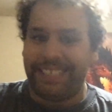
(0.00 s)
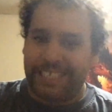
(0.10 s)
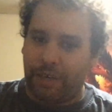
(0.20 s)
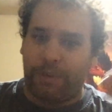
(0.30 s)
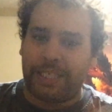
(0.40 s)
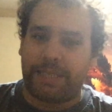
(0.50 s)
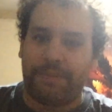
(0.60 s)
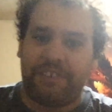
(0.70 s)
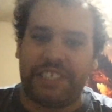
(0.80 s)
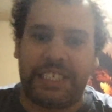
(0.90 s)
go watch some of
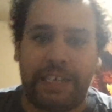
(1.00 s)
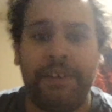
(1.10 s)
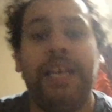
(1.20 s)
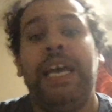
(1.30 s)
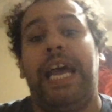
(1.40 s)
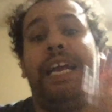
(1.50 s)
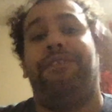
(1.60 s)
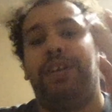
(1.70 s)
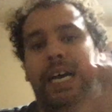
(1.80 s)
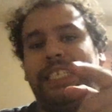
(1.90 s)
his stuff. And if you
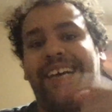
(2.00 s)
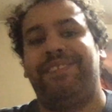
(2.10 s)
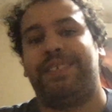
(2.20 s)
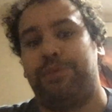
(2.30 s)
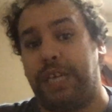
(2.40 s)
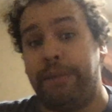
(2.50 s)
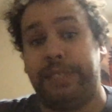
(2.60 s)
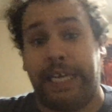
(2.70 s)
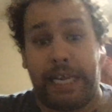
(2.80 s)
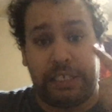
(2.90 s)
guys haven't subscribed
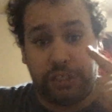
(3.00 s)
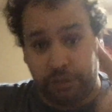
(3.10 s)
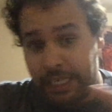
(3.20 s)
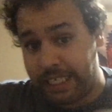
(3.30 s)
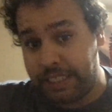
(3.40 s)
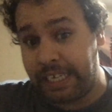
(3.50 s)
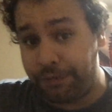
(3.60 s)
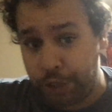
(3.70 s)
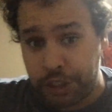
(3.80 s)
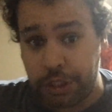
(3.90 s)
yet, and you guys
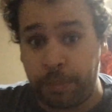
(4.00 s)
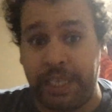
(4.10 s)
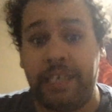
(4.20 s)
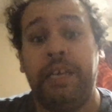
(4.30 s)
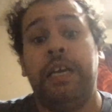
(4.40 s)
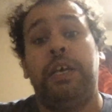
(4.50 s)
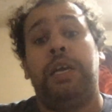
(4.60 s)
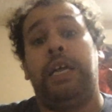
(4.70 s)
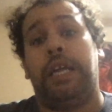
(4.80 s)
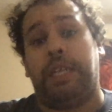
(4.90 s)
definitely should be,
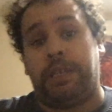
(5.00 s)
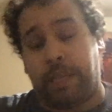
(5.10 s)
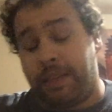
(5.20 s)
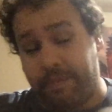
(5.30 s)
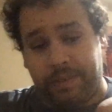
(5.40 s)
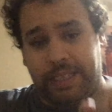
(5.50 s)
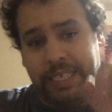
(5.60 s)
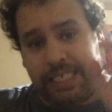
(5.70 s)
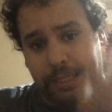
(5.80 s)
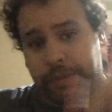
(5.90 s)
the,
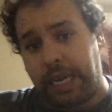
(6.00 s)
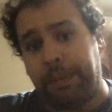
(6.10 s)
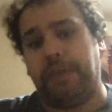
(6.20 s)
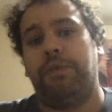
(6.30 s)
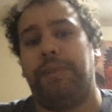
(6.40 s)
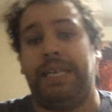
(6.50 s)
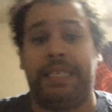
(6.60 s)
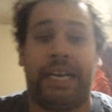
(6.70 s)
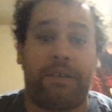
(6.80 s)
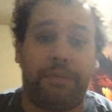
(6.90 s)
the subscribe button will be
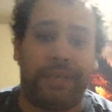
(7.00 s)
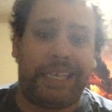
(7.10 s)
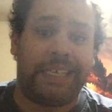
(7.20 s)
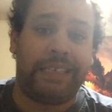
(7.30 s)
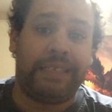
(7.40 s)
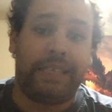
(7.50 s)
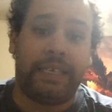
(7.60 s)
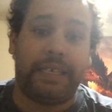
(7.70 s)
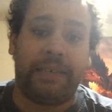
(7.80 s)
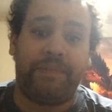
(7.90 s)
down in
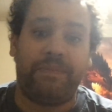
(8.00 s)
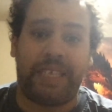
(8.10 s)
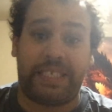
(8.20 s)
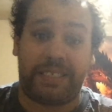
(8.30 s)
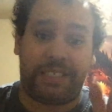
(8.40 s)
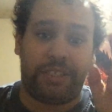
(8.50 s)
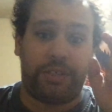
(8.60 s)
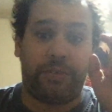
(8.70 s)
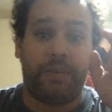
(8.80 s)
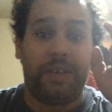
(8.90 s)
the next
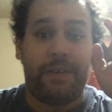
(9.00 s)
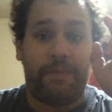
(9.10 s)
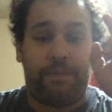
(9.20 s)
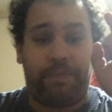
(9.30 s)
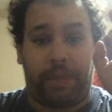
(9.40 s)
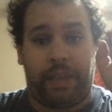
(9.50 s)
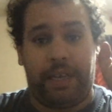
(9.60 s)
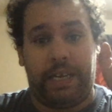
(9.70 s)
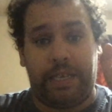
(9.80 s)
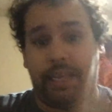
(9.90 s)
to
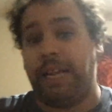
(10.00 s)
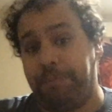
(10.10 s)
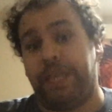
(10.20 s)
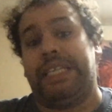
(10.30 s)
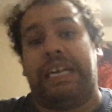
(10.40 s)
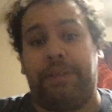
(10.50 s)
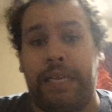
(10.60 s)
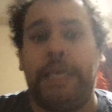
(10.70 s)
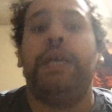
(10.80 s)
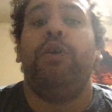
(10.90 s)
uh, the like button down
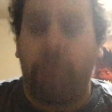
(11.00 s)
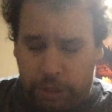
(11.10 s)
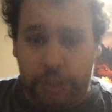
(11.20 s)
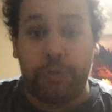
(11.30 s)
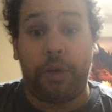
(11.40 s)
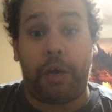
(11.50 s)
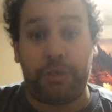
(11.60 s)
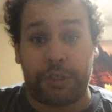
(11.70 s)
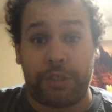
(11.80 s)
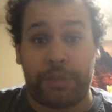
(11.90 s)
there, which you
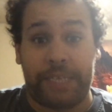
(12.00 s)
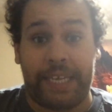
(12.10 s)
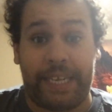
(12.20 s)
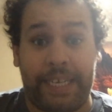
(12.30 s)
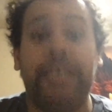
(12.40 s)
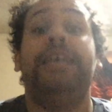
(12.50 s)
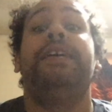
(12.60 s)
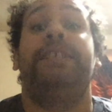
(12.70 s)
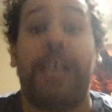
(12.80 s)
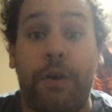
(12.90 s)
also should be hitting.
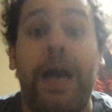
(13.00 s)
So